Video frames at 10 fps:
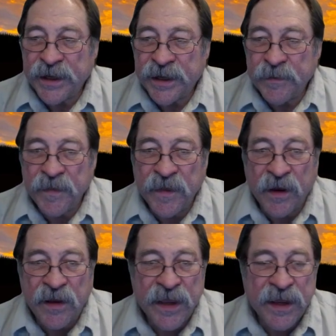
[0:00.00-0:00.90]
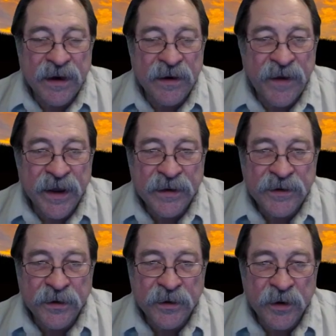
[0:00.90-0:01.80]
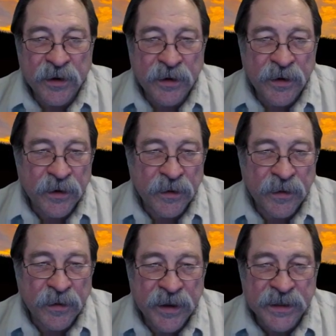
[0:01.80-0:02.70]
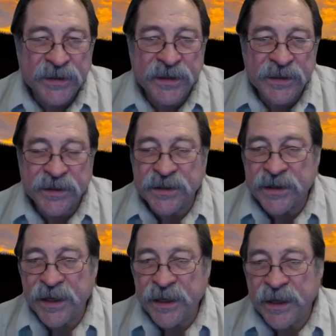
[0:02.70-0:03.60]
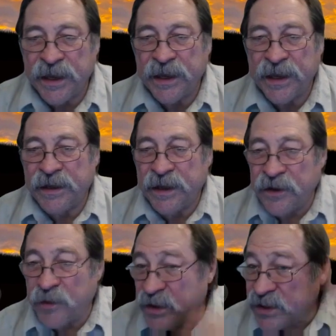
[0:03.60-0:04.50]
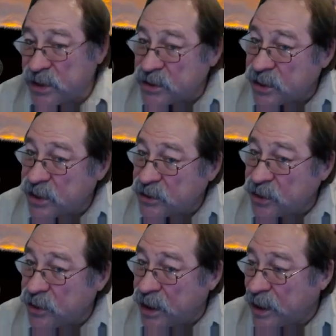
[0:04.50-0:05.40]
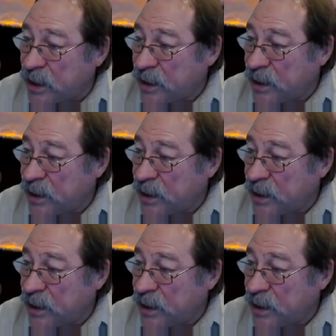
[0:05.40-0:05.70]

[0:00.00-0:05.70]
all that can affect your consistency and your precision in shooting.